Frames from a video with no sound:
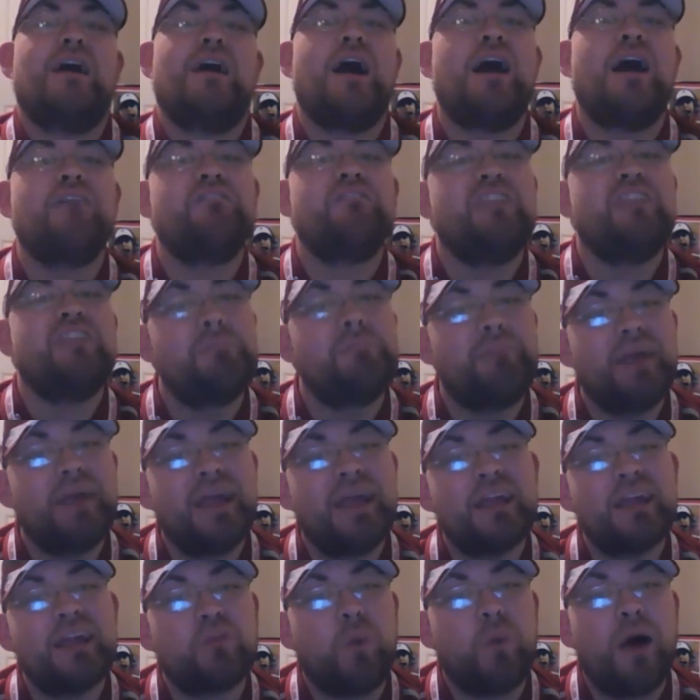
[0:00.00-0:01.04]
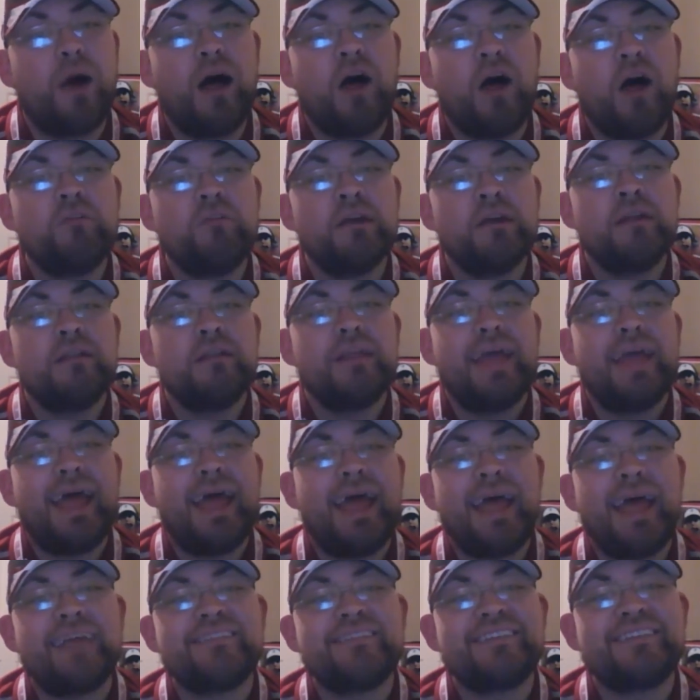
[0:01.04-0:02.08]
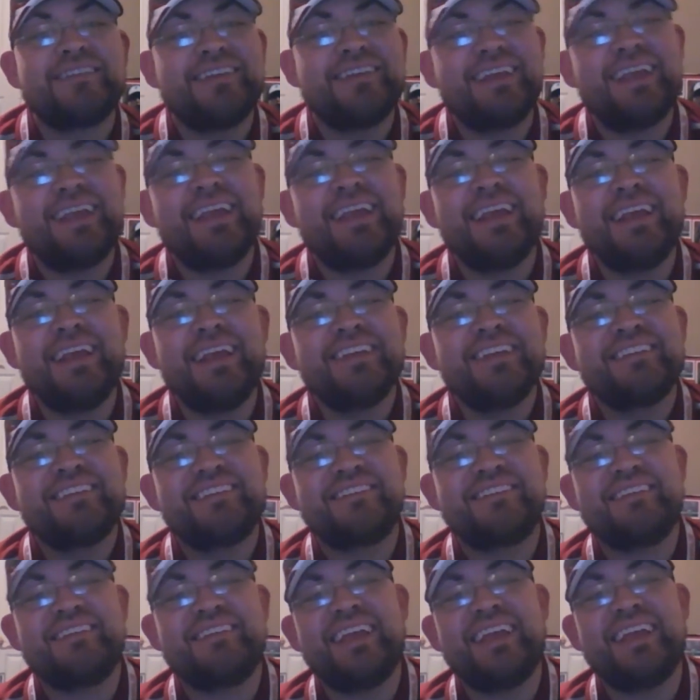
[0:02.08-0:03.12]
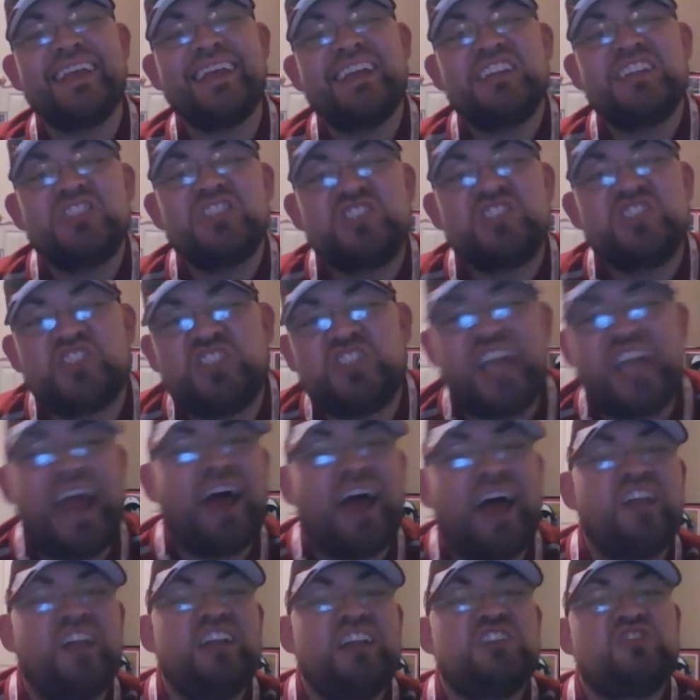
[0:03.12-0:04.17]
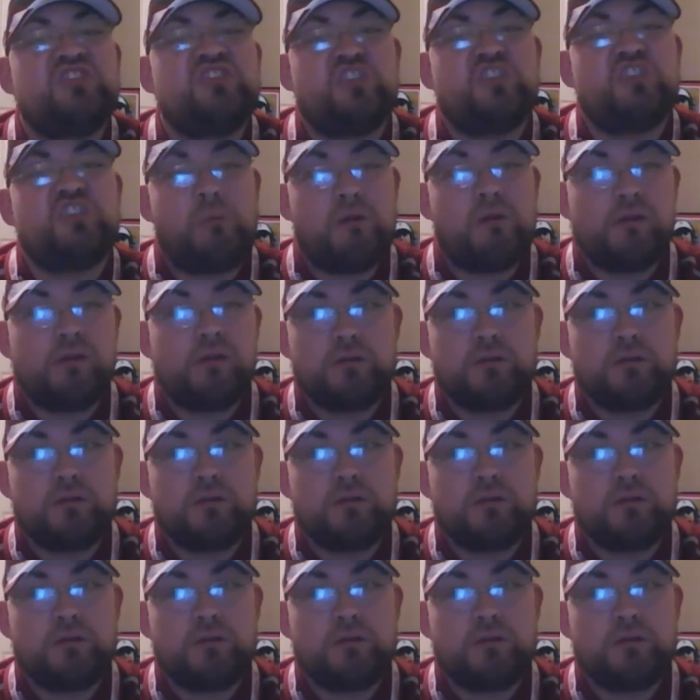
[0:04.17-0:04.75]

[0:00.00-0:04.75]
of the Big 12 SEC Challenge.